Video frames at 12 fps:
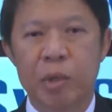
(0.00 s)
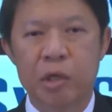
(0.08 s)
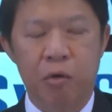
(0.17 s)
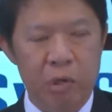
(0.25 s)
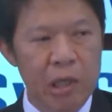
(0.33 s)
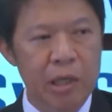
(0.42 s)

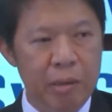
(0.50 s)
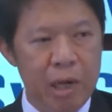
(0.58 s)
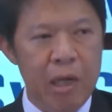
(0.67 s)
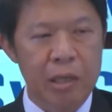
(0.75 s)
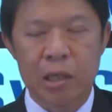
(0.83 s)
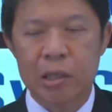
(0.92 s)
Dr.
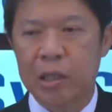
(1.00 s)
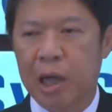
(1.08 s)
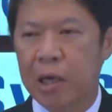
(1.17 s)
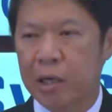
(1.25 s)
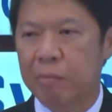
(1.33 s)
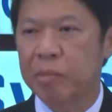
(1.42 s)

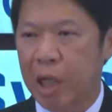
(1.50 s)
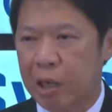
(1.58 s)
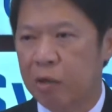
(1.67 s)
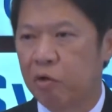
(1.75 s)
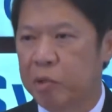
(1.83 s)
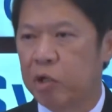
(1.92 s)
Suwanchai Watana
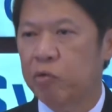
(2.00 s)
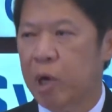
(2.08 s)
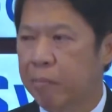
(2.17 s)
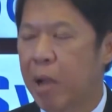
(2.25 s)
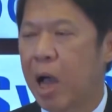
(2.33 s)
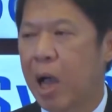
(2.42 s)

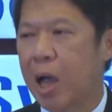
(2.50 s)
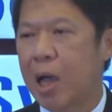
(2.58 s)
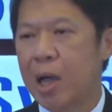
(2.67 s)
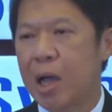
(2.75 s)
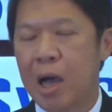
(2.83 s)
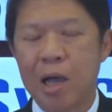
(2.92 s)
Yingjaranchai,
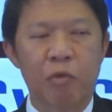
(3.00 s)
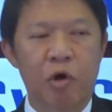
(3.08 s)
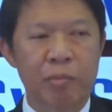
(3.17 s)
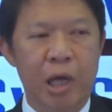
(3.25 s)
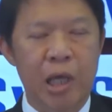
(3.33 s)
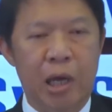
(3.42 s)

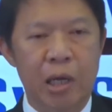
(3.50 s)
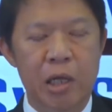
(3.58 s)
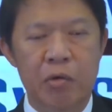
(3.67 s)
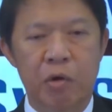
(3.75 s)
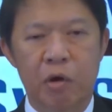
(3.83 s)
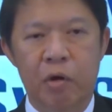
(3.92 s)
Director
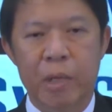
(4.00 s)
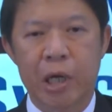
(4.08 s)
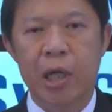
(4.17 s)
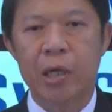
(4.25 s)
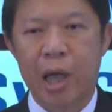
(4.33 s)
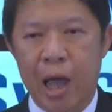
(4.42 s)
General,
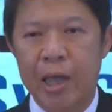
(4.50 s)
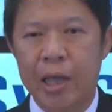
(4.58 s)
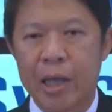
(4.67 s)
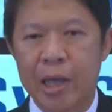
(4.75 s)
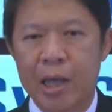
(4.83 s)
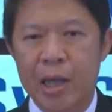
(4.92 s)
Department of Disease